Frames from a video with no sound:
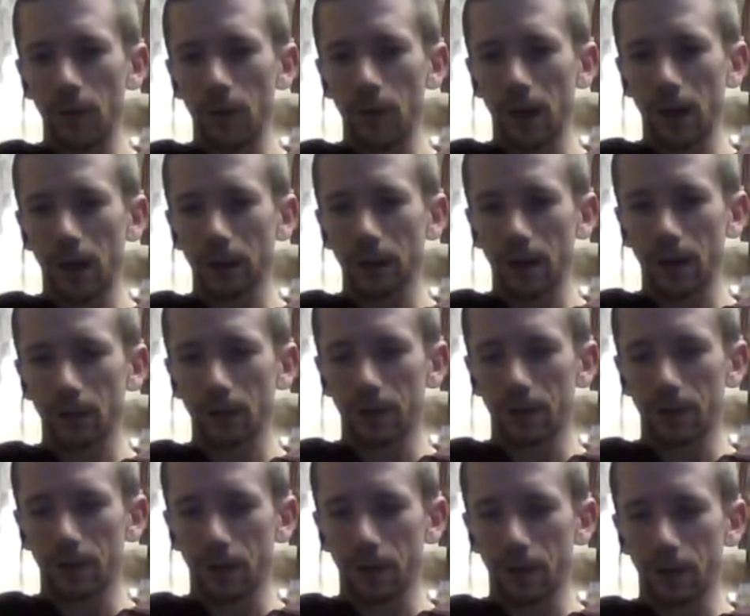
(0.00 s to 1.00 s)
miles
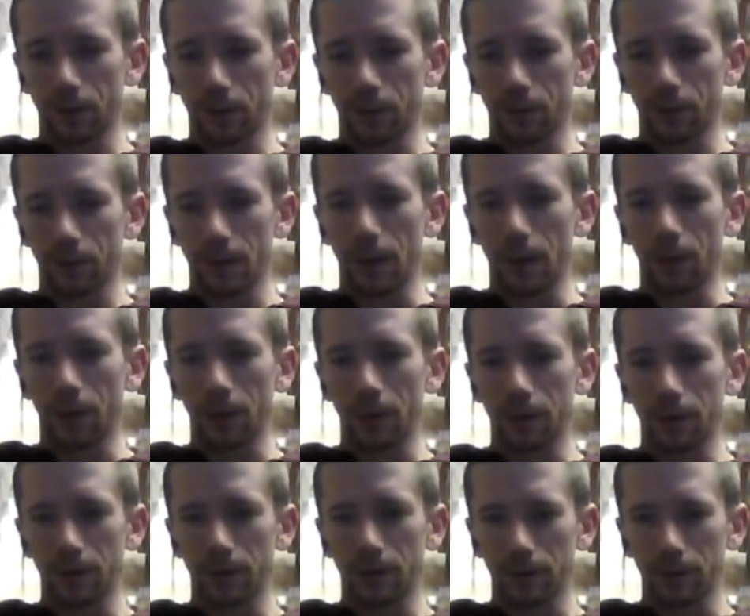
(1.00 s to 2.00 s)
after I run through that
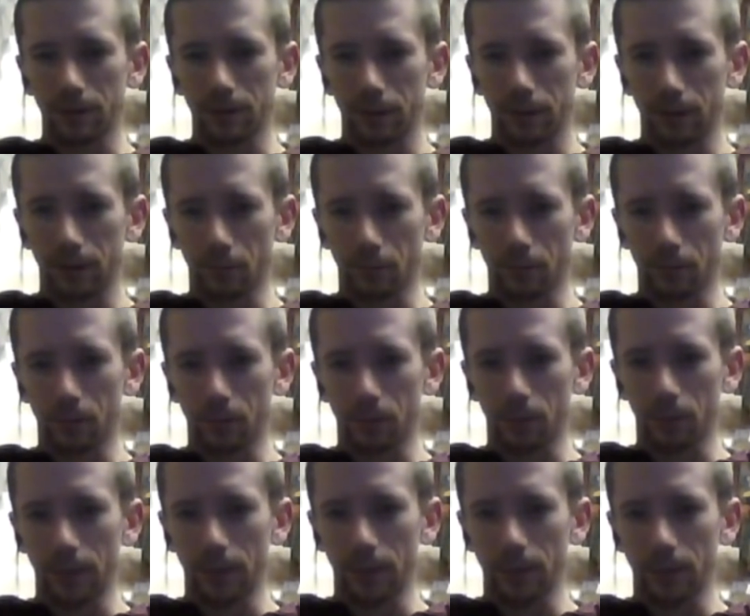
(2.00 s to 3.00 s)
audience and, and we'll see
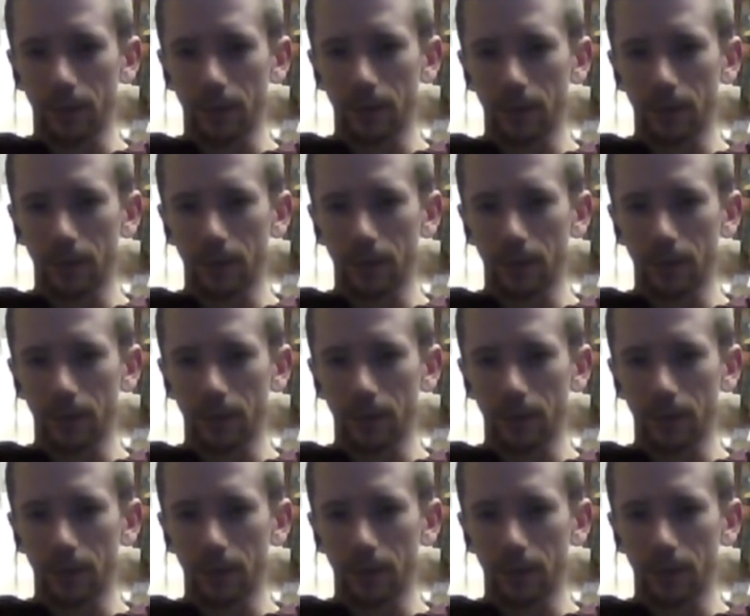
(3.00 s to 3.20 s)
where that's at.